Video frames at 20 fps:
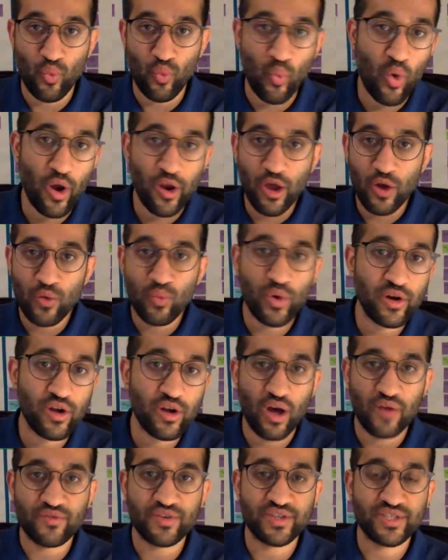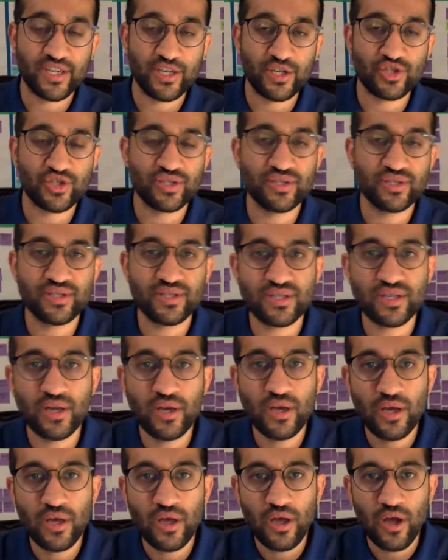your one-on-one
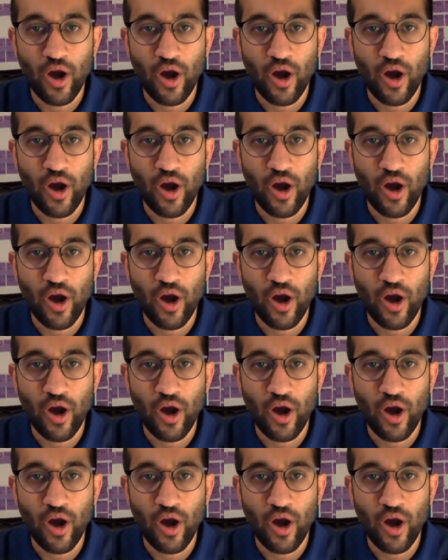conversations